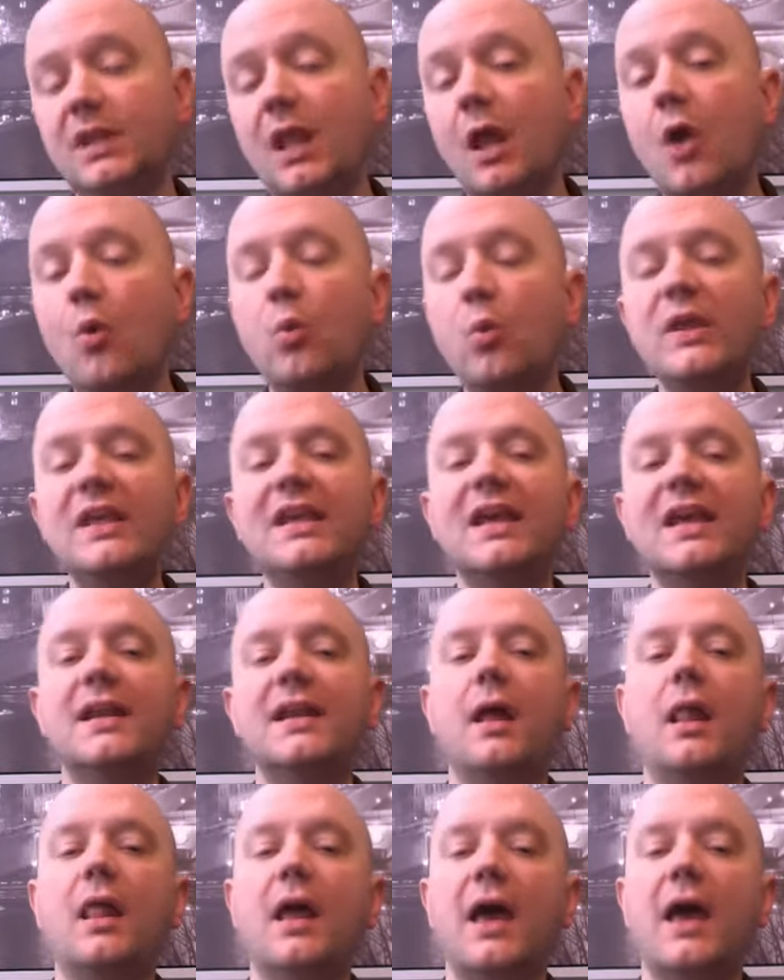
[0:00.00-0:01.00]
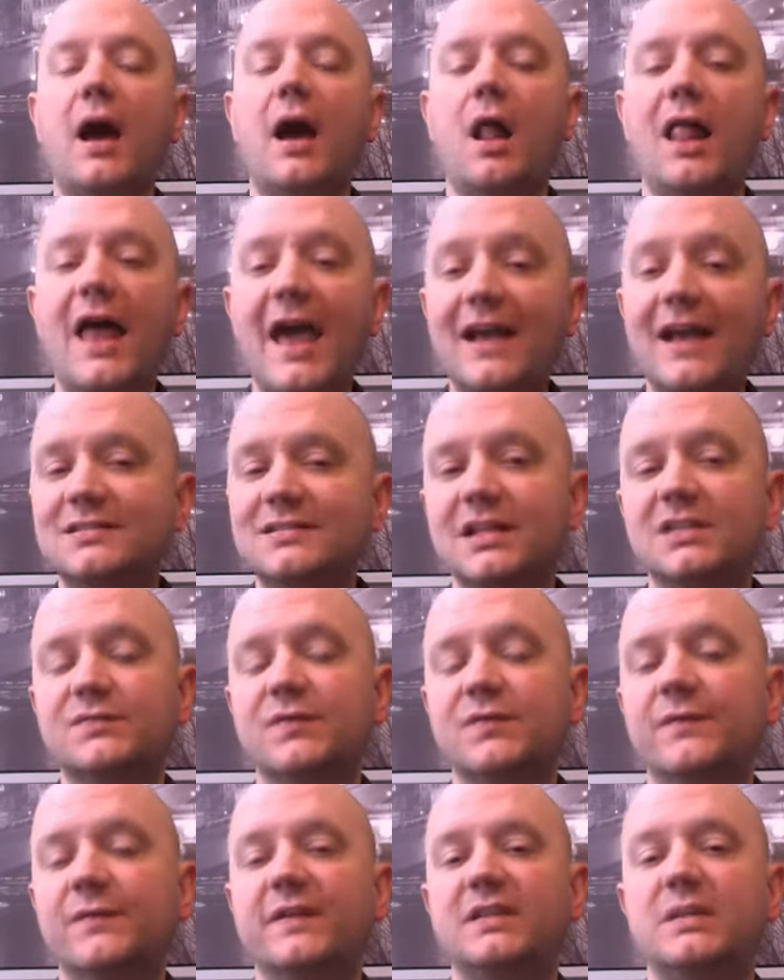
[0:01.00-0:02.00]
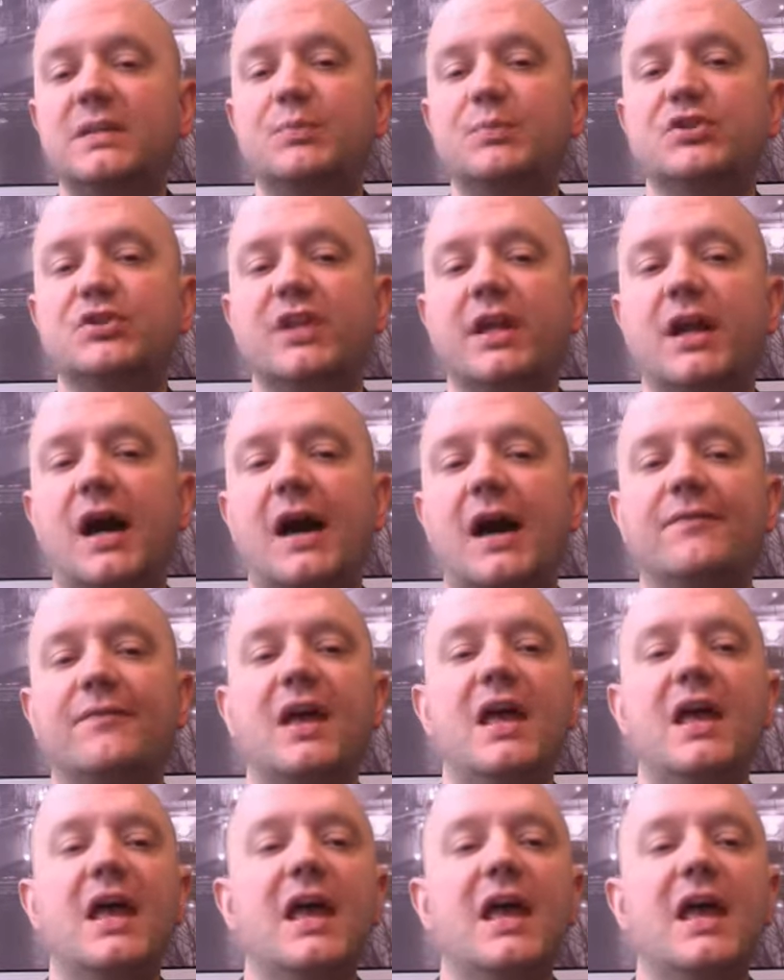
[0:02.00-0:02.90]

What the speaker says: a weekend all access for 50% off.